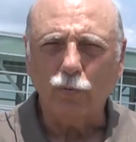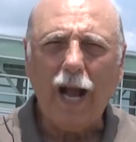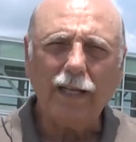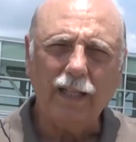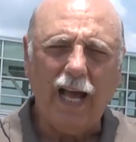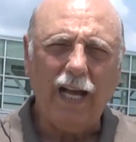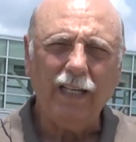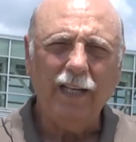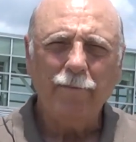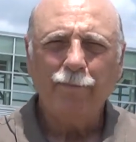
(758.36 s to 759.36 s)
rock clock
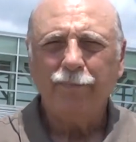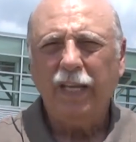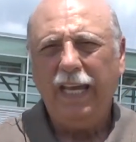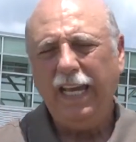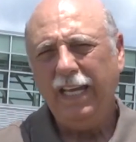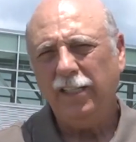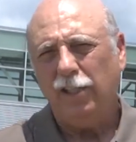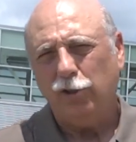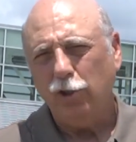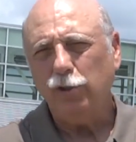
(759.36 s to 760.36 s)

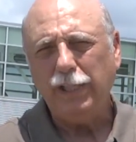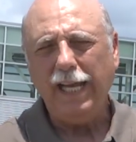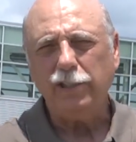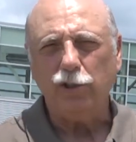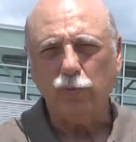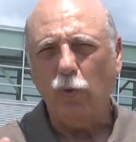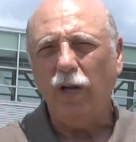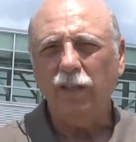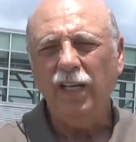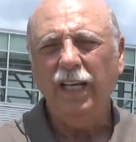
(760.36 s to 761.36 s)
in two stages.
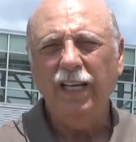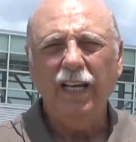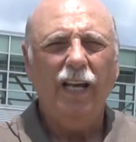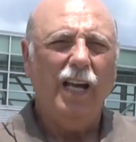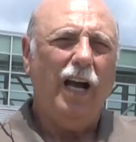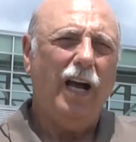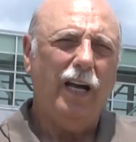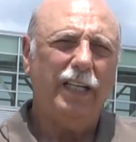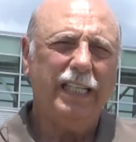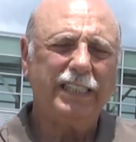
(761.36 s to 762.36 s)
One,
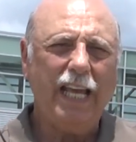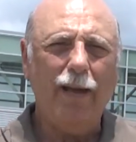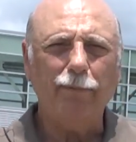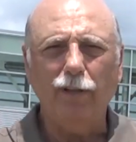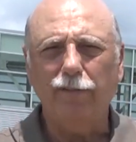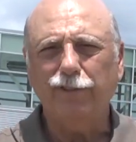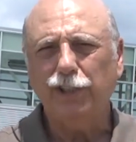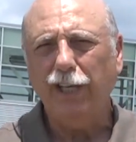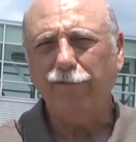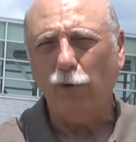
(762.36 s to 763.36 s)
an example of
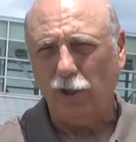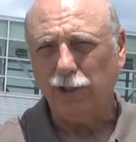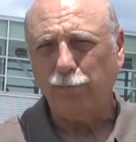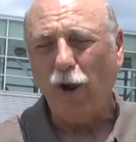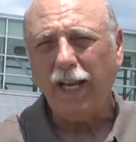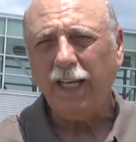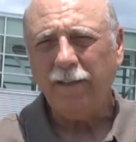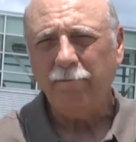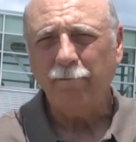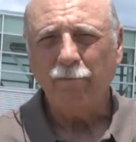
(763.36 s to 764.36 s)
seafloor
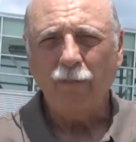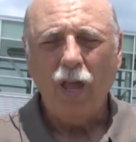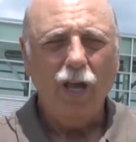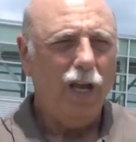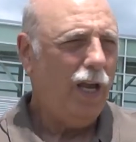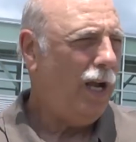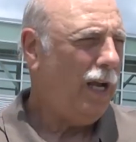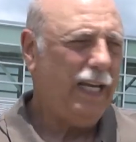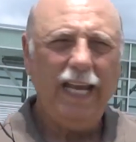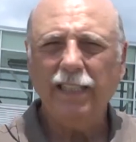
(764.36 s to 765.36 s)
spreading,
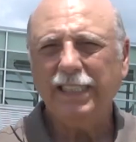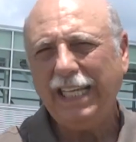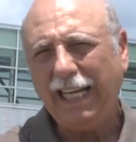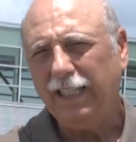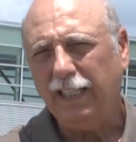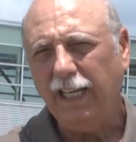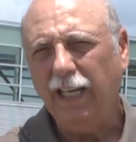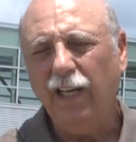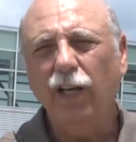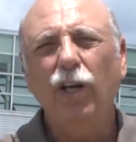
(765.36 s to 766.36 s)
and secondly,
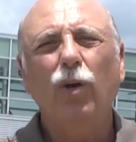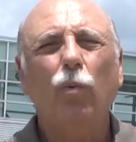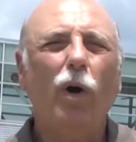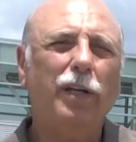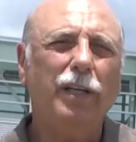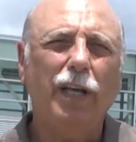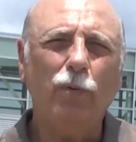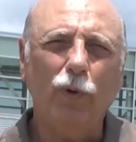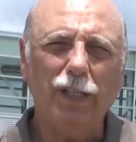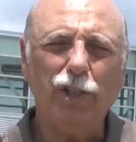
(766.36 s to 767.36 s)
one
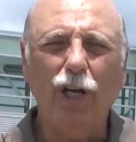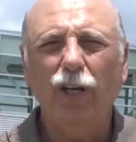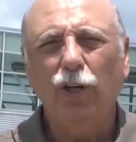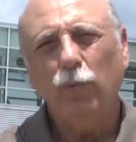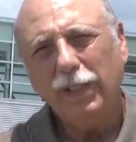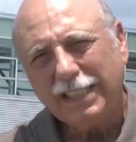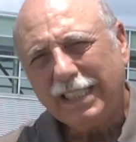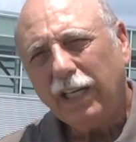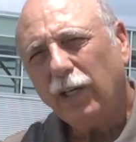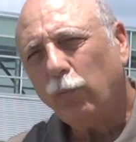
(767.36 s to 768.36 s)
in which we
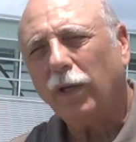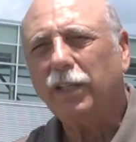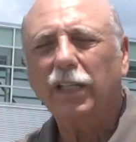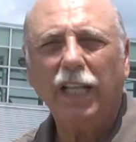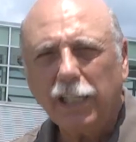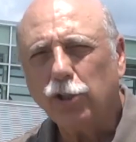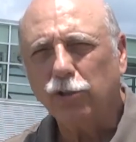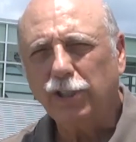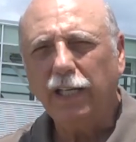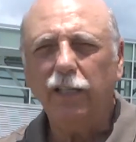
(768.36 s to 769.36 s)
see what the
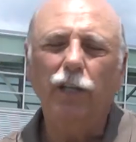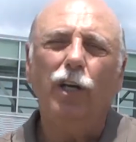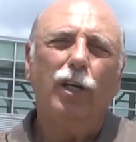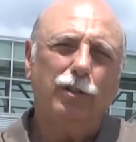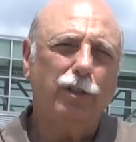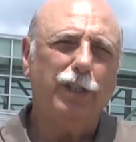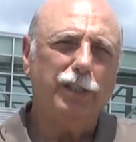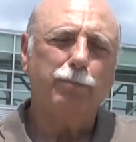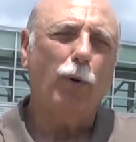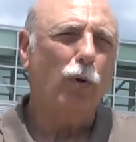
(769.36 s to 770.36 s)
glaciers did to
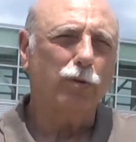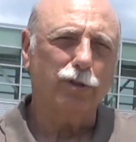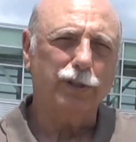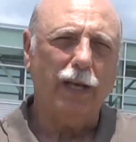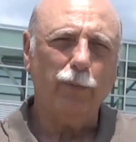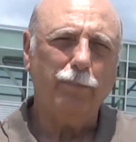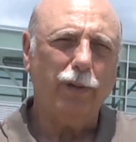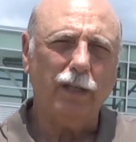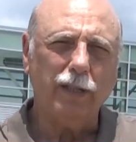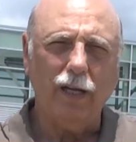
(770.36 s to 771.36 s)
these boulders that we
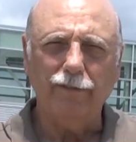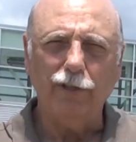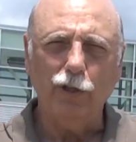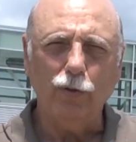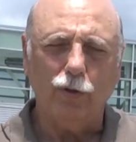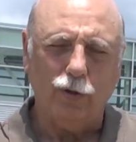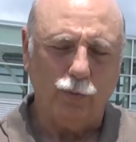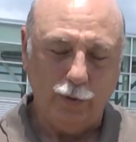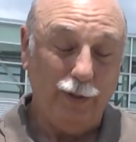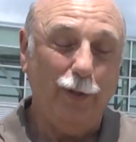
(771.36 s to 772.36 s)
plucked out of
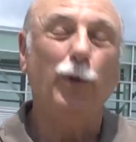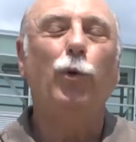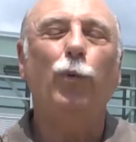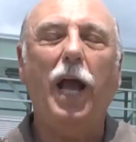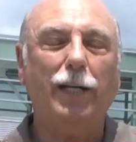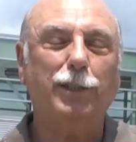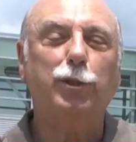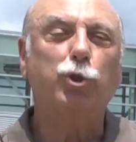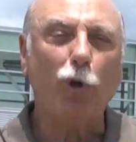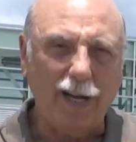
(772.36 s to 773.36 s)
we actually
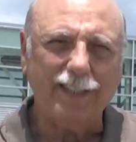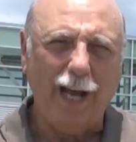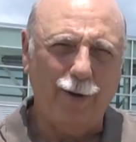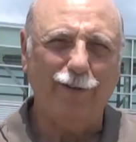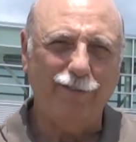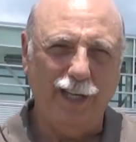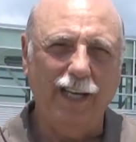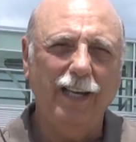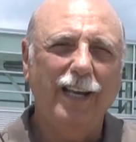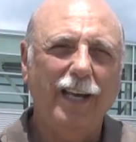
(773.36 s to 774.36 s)
trucked out of the
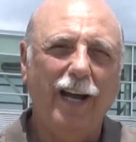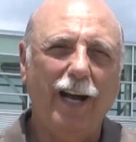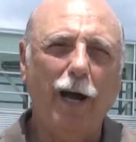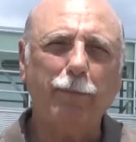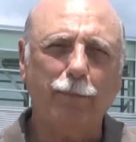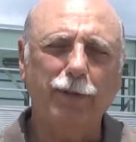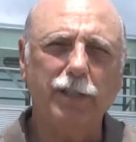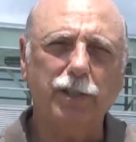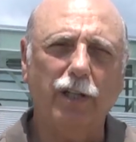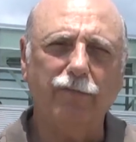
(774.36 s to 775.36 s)
Upper
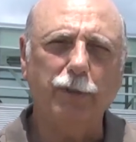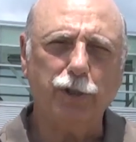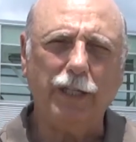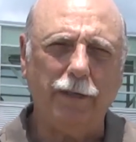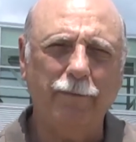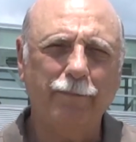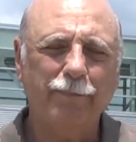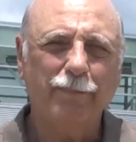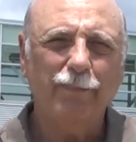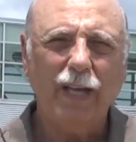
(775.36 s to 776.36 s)
Peninsula of Michigan.
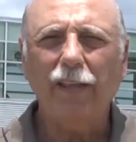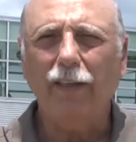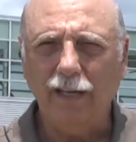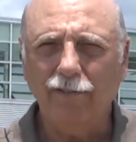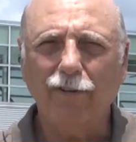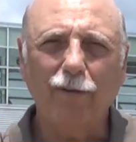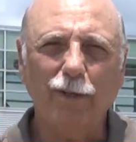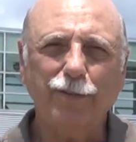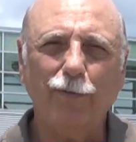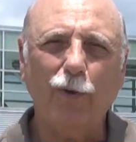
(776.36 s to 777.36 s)
Hey, thank you very
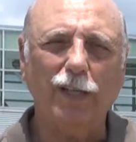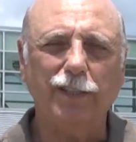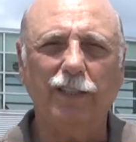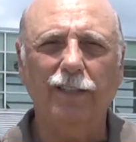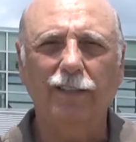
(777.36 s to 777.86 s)
much for watching.